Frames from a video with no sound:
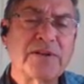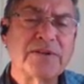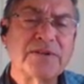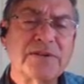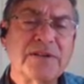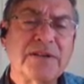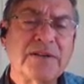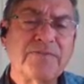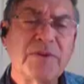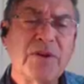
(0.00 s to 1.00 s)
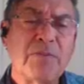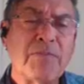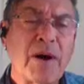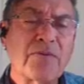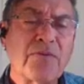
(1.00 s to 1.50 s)
it, see,
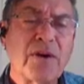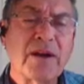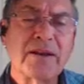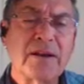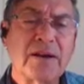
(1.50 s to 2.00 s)
modify it